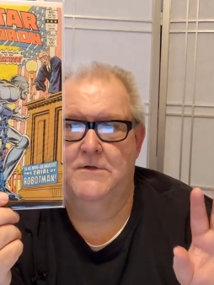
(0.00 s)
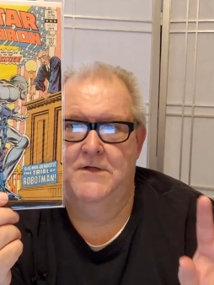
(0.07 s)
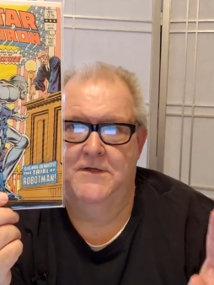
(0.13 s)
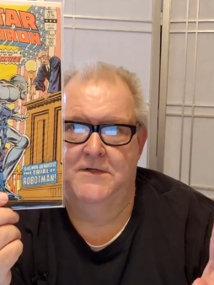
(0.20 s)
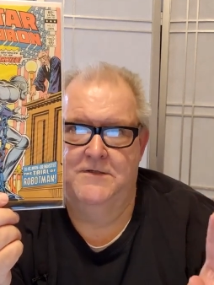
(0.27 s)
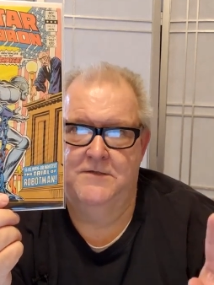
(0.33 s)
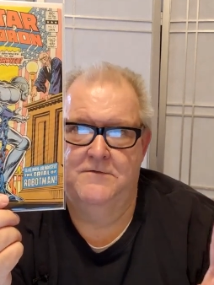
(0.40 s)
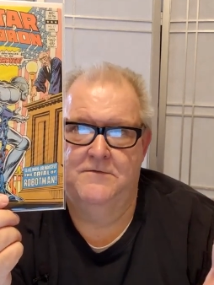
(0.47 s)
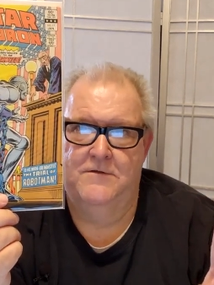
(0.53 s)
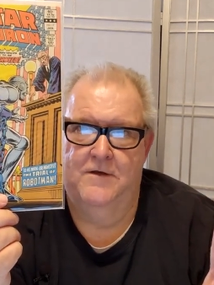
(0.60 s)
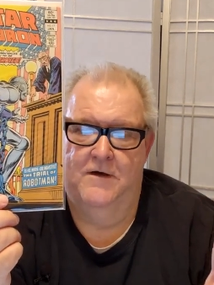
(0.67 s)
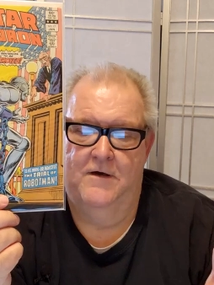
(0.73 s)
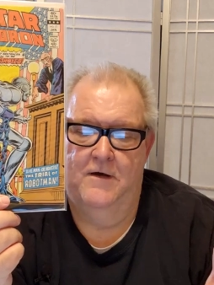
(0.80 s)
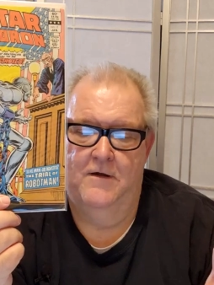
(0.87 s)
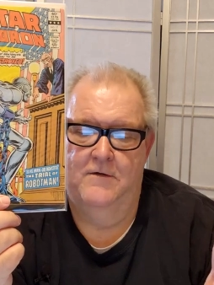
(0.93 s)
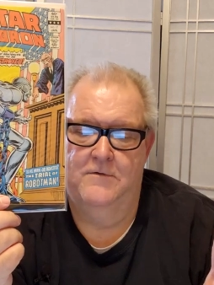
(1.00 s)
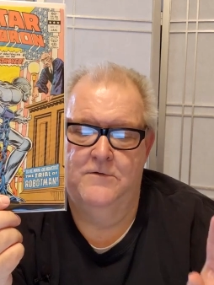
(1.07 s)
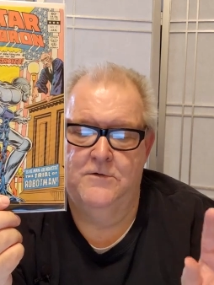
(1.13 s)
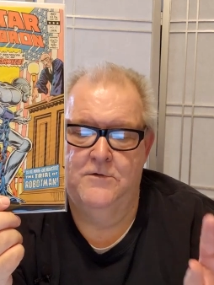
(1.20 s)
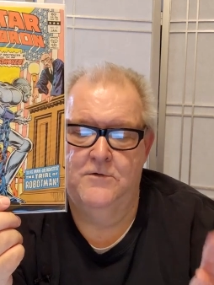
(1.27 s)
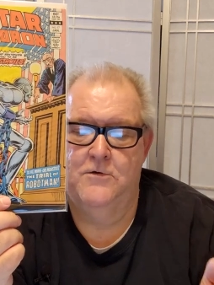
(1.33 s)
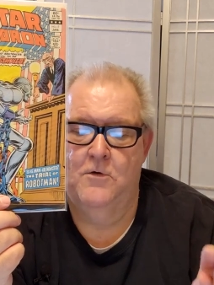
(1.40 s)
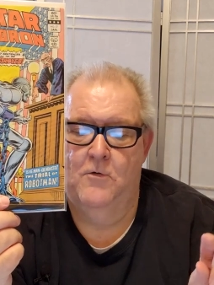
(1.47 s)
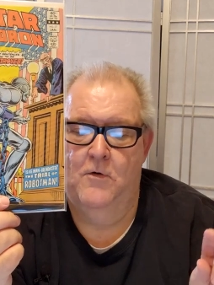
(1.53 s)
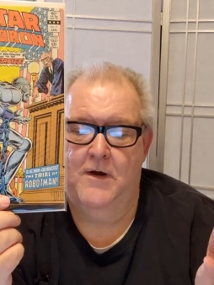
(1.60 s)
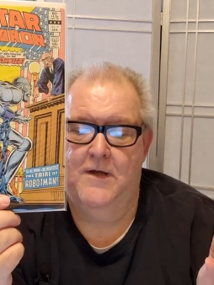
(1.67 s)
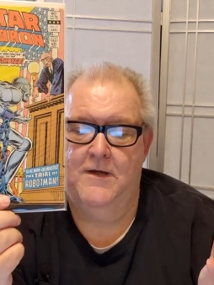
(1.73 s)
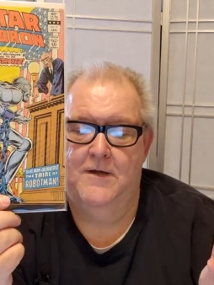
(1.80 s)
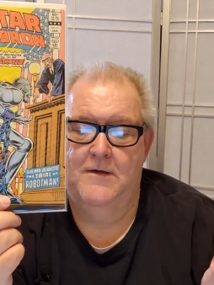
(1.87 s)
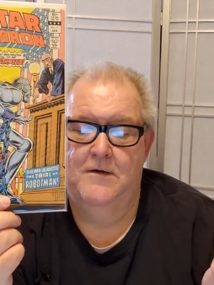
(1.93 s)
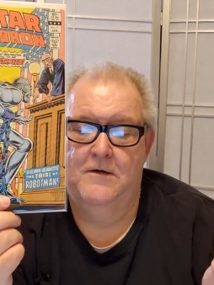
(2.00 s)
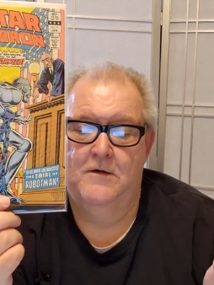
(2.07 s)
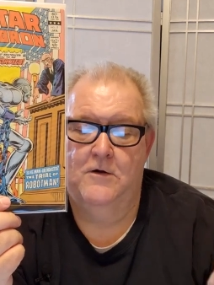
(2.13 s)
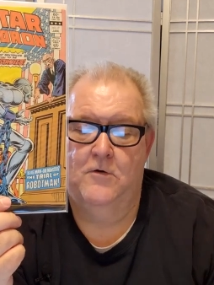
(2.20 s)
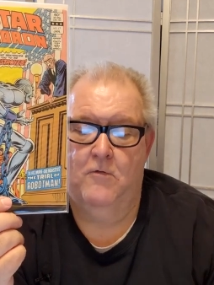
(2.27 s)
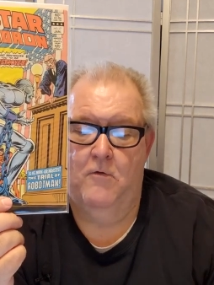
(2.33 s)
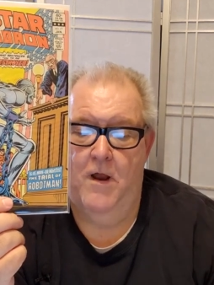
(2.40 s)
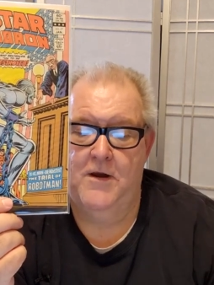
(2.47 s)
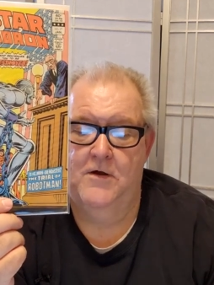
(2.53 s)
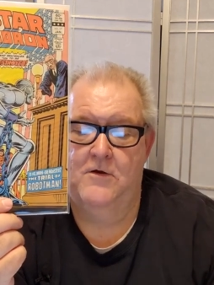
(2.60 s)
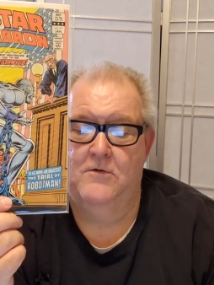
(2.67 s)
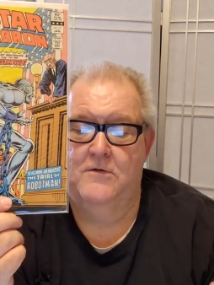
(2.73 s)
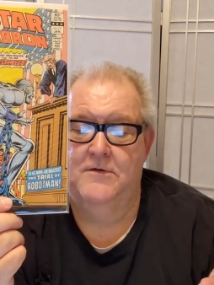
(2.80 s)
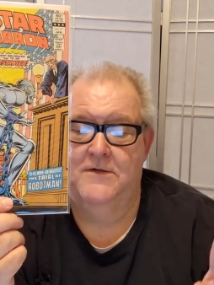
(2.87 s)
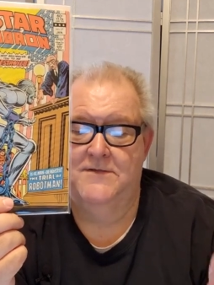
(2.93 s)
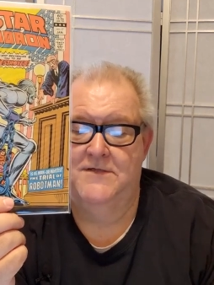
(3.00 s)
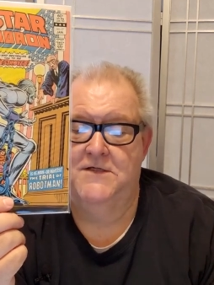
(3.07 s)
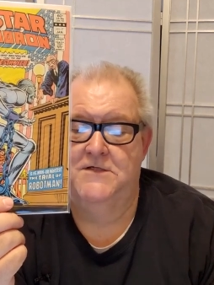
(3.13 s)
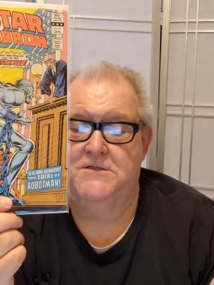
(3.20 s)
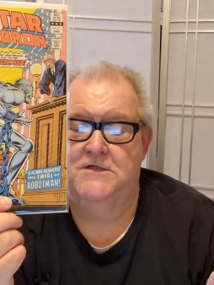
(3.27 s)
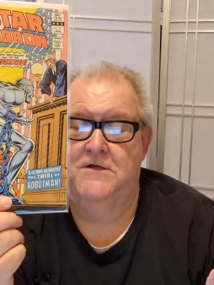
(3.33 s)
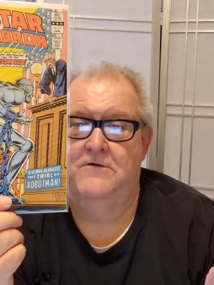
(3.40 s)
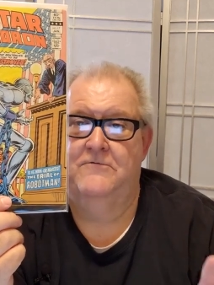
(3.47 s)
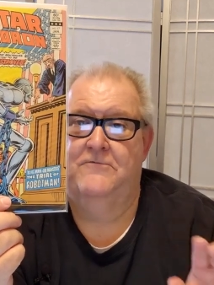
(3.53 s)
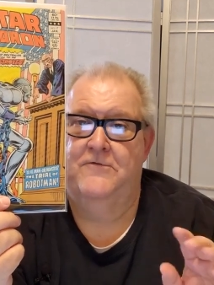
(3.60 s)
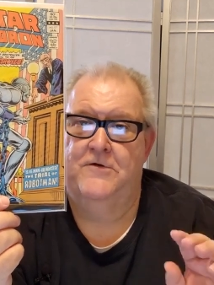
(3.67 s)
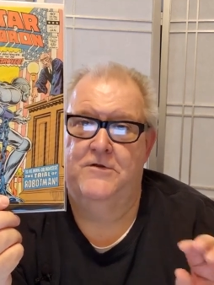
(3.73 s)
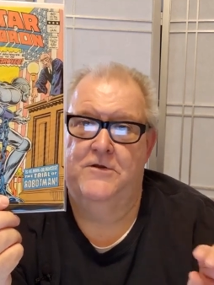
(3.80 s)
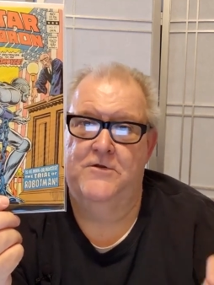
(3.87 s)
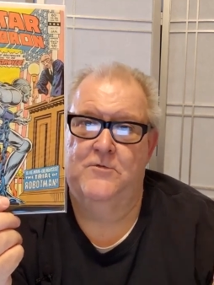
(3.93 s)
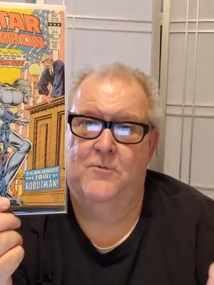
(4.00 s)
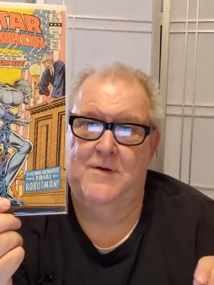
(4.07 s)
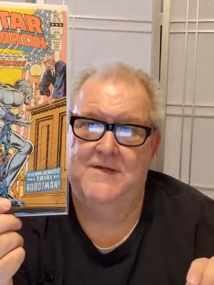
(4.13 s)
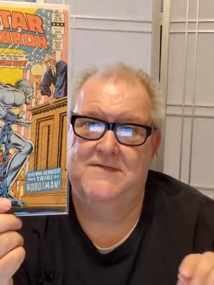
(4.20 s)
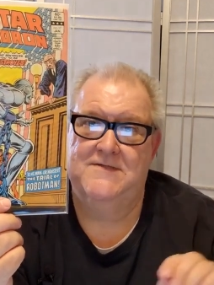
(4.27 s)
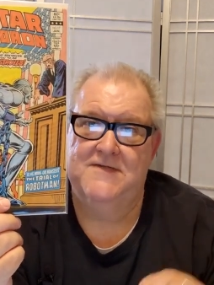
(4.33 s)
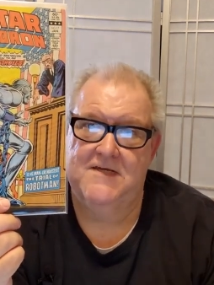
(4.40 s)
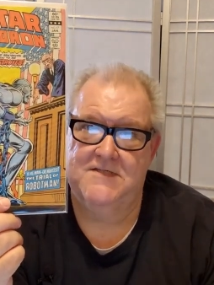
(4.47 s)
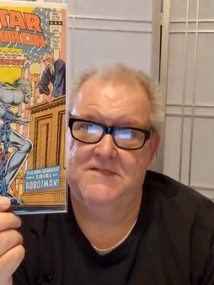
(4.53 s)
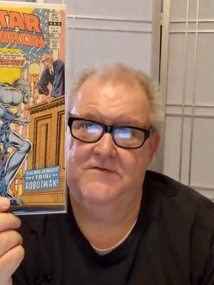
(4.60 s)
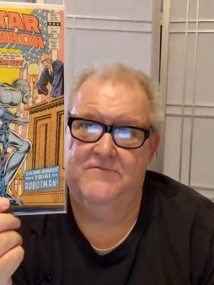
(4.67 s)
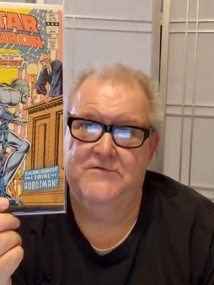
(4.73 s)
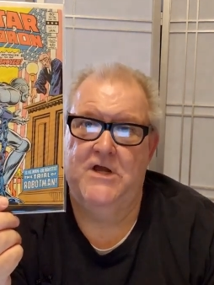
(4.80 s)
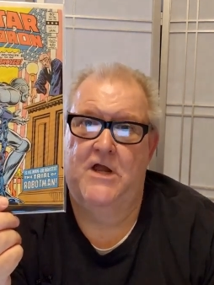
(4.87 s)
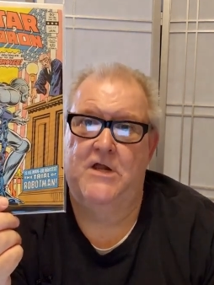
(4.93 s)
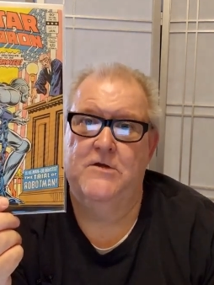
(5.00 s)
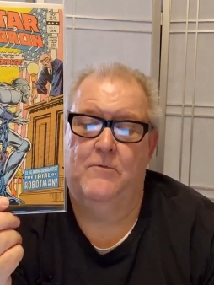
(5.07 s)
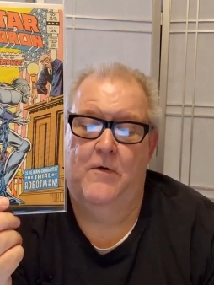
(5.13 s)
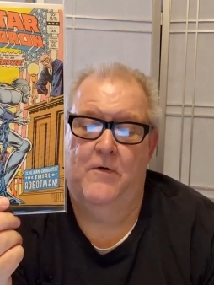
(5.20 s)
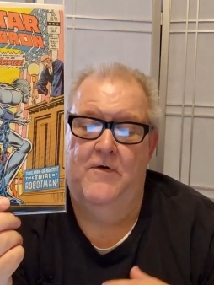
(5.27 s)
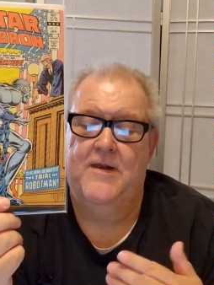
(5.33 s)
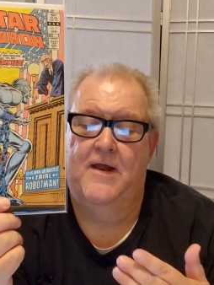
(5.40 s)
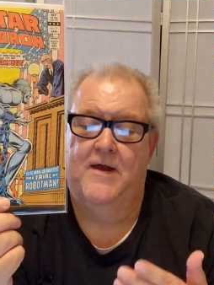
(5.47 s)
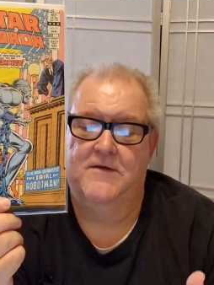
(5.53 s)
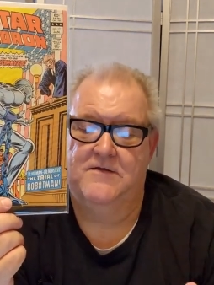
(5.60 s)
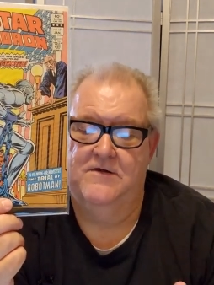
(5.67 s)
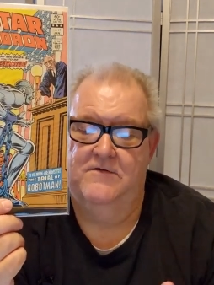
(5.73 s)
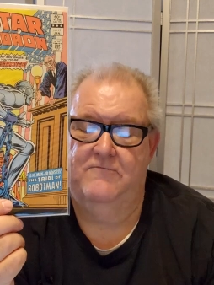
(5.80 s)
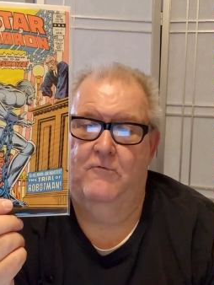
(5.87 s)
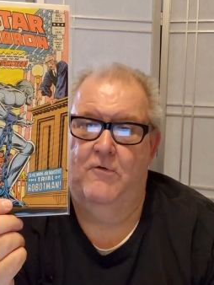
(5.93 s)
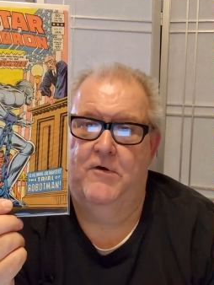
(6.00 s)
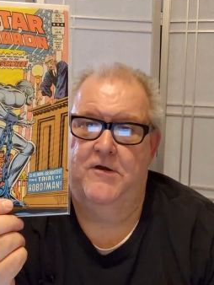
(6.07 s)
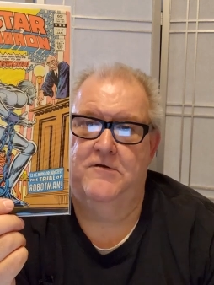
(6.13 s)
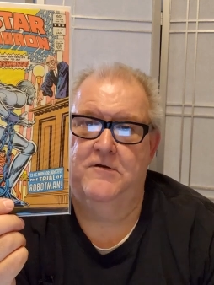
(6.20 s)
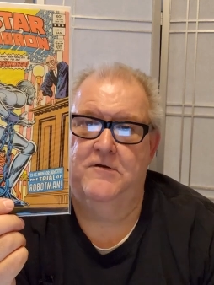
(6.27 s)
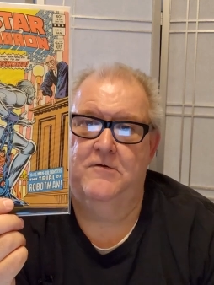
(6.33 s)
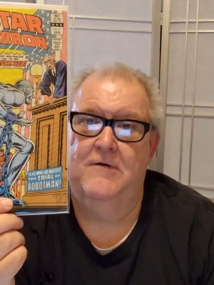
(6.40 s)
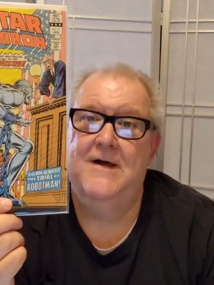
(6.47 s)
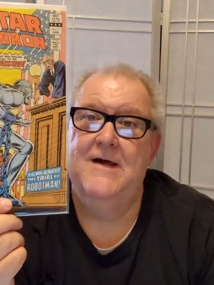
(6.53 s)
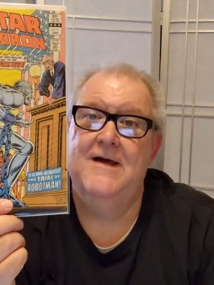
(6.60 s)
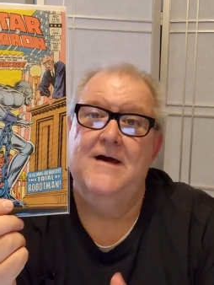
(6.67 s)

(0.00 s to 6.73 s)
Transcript: New York Chronicle edition for the 26th of January 1942,